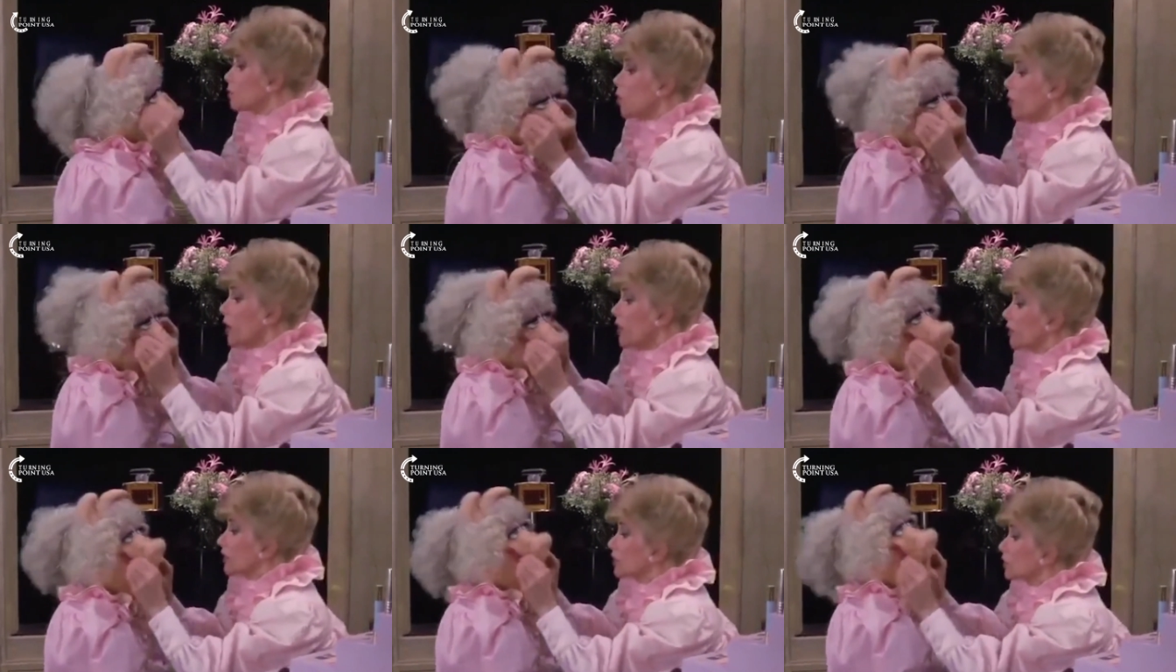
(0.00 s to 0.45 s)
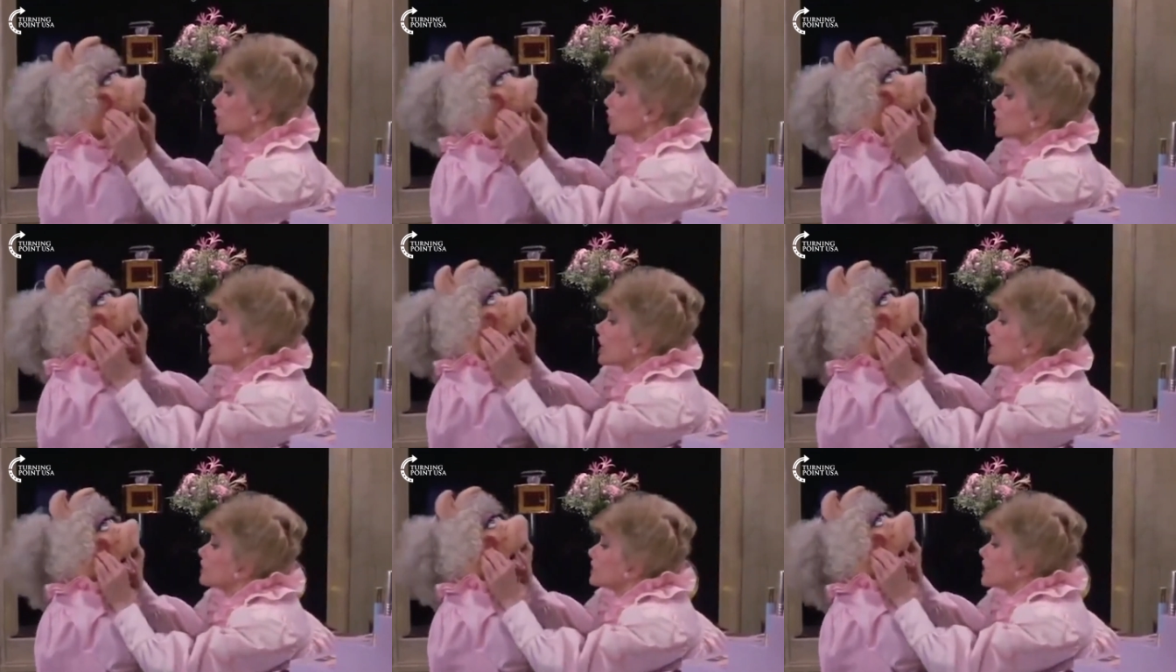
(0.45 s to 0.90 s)
more on the
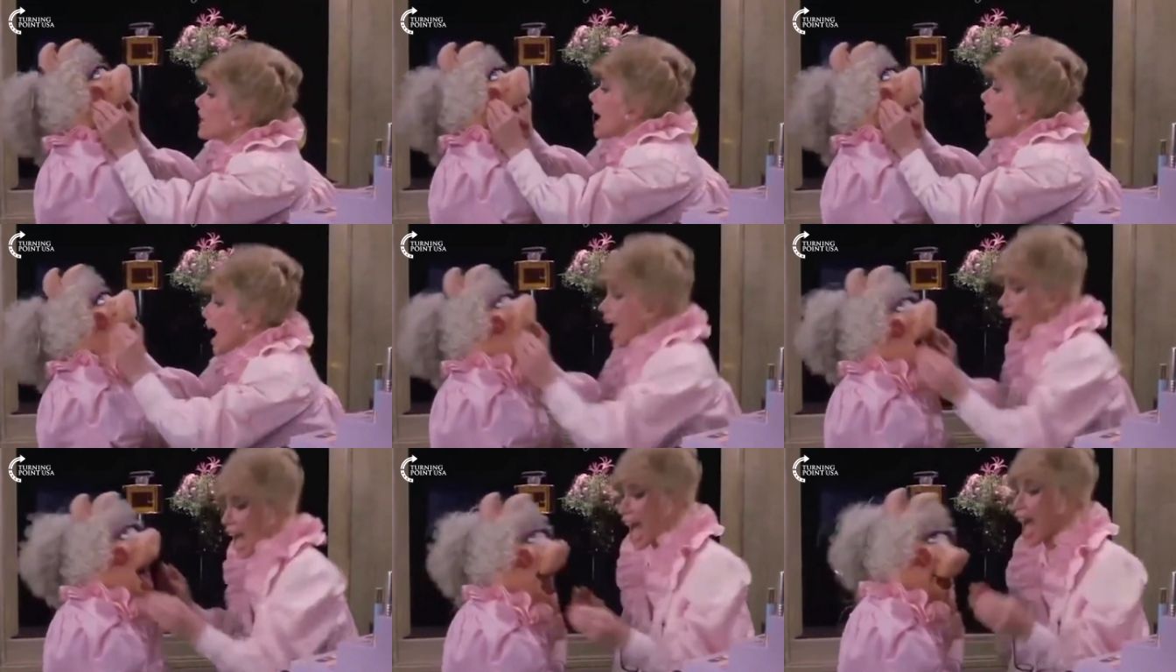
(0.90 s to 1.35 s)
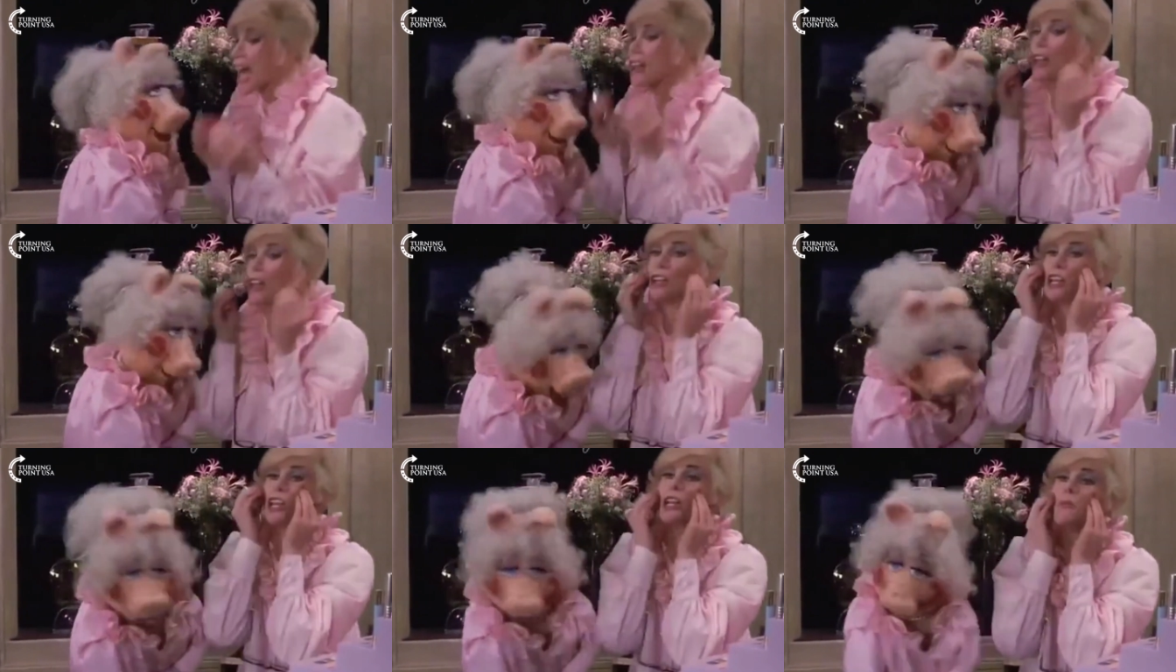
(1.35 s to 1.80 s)
cheeks. and
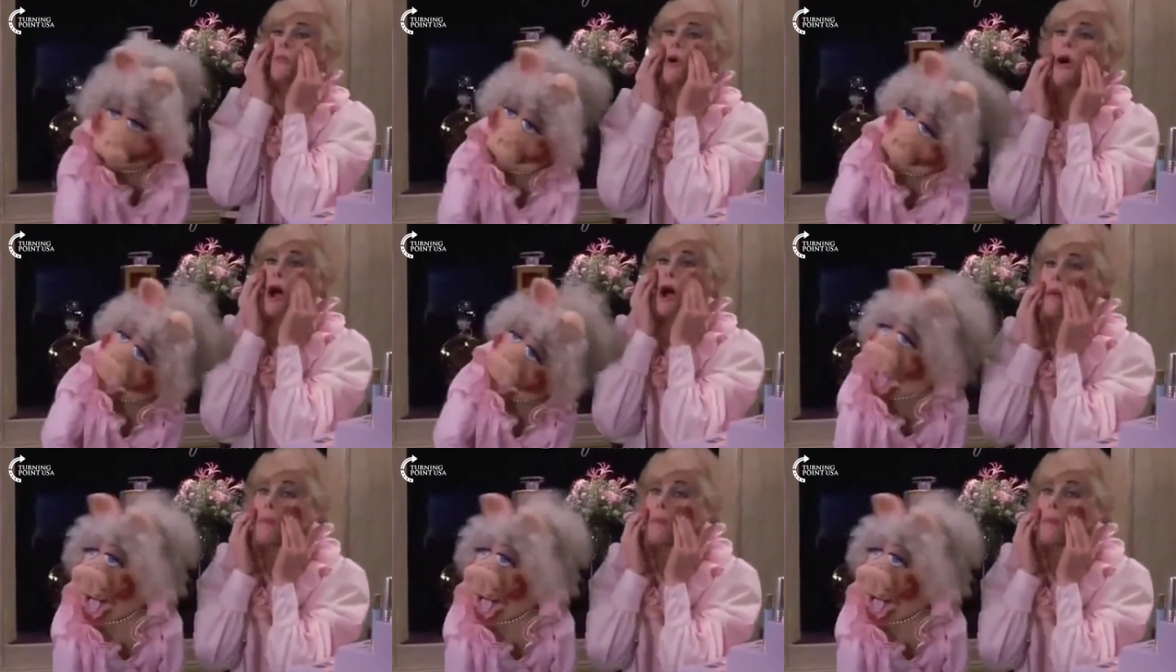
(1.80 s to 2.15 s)
a little more on